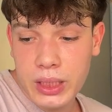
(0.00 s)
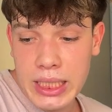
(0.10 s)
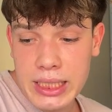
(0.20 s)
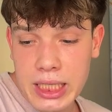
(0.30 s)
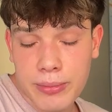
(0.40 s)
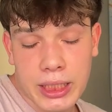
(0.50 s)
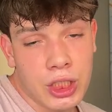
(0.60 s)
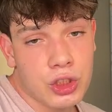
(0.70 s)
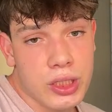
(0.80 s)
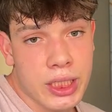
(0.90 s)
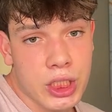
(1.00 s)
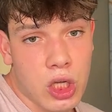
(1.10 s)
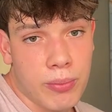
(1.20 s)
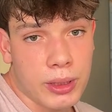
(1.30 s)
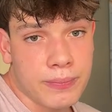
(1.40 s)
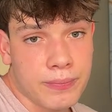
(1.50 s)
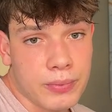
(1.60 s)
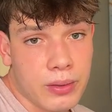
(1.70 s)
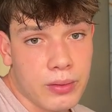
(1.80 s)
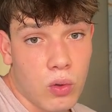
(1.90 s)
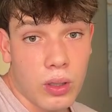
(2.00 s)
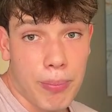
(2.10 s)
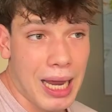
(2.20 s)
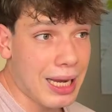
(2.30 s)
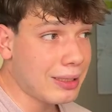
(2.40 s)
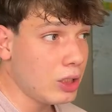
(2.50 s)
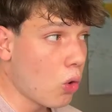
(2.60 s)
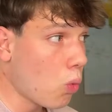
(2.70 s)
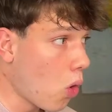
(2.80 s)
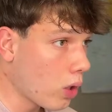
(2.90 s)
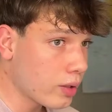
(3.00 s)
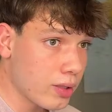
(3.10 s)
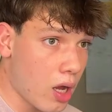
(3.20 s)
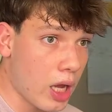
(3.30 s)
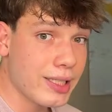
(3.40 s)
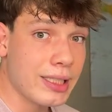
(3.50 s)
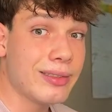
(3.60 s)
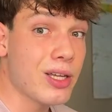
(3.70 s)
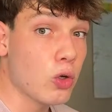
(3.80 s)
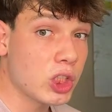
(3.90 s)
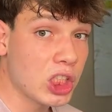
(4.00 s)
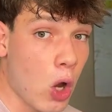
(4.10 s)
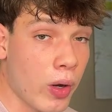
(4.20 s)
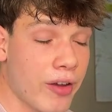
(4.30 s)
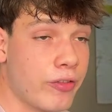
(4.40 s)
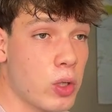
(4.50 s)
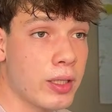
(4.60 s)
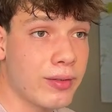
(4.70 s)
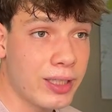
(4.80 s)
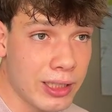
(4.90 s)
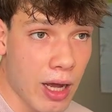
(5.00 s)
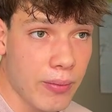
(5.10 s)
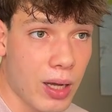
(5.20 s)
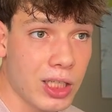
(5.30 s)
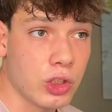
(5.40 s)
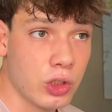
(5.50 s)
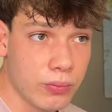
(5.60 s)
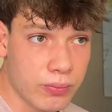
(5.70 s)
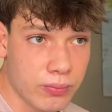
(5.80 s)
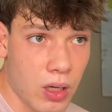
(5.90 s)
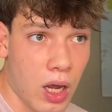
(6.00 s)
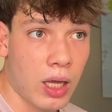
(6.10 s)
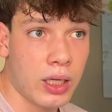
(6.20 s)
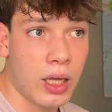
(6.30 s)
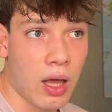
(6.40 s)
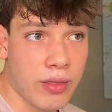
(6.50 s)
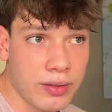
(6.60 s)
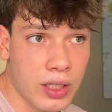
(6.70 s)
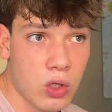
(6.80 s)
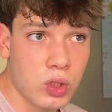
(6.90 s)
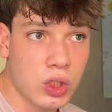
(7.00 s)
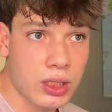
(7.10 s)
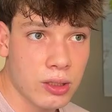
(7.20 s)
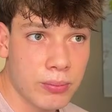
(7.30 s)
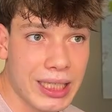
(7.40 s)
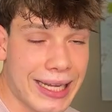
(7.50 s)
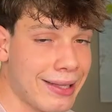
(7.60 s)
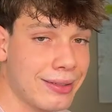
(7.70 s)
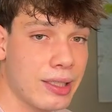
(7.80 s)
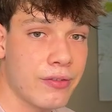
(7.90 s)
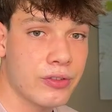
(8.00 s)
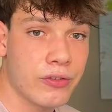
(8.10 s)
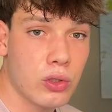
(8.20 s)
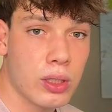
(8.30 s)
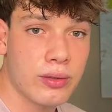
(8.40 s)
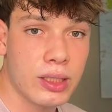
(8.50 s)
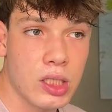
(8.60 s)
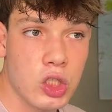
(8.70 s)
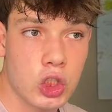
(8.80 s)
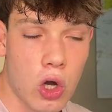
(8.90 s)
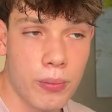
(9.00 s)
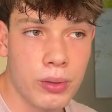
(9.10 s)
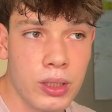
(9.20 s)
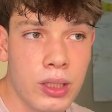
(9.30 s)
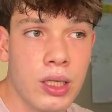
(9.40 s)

it's going to be an interesting summer. Palladino walked. I see De Rossi going at Fiorentina. I do. I think De Rossi can be a candidate for Fiorentina's job.